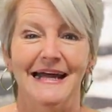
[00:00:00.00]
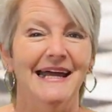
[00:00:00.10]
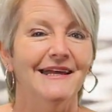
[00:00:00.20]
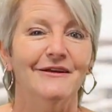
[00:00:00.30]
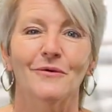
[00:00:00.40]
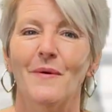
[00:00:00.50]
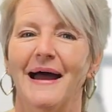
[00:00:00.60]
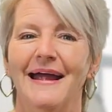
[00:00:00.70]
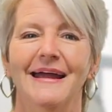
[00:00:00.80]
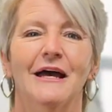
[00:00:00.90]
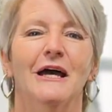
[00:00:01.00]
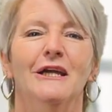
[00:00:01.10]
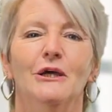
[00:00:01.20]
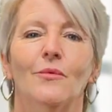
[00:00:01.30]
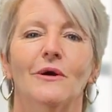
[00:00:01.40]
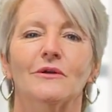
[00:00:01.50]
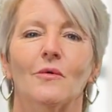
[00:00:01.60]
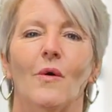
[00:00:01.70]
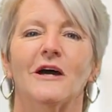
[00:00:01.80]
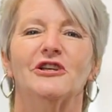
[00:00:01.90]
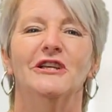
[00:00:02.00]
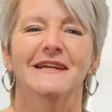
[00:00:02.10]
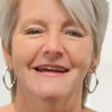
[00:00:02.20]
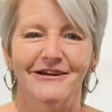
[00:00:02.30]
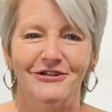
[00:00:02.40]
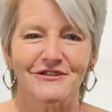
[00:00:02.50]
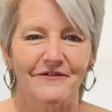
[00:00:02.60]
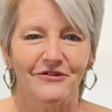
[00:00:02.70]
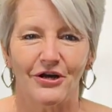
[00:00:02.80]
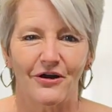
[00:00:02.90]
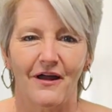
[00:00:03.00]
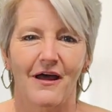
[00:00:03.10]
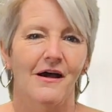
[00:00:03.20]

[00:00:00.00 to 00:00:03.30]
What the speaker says: Either way, you want to wash years of dirt